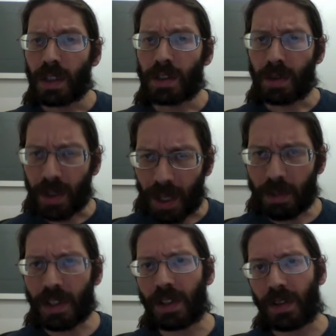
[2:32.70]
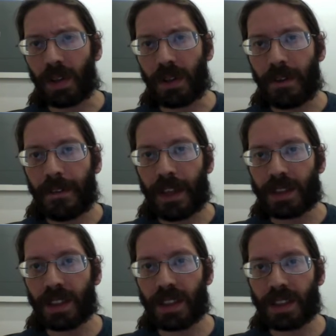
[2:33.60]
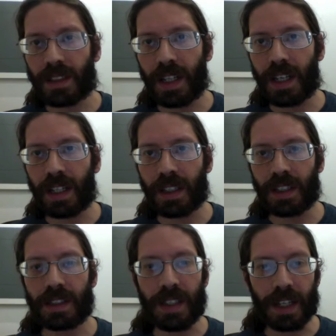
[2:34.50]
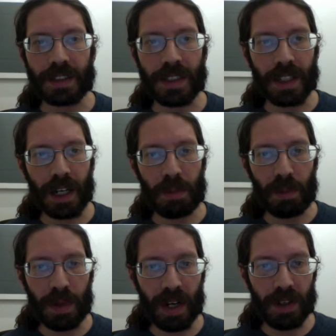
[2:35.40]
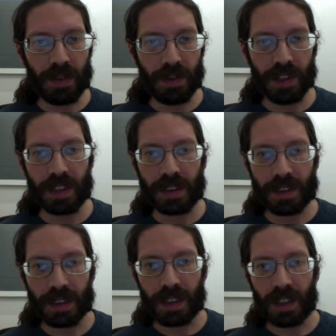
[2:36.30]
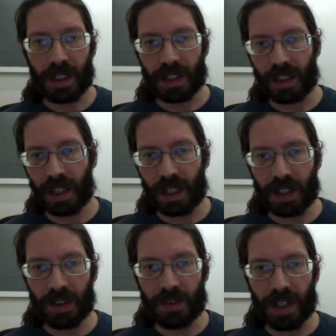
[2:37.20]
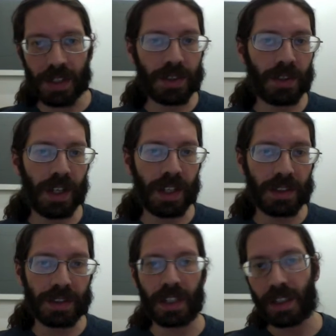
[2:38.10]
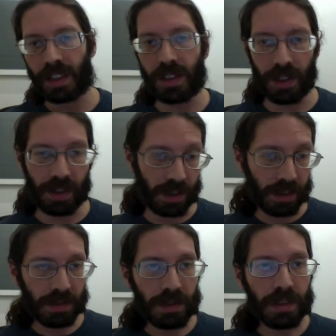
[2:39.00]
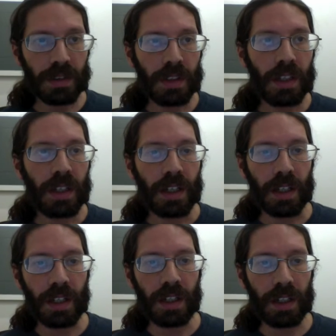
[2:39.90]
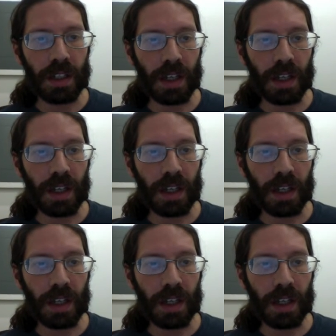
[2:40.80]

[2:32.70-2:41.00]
so what I'm going to do is I'm going to take text that I prepared for this at the end of yesterday's daily journal, and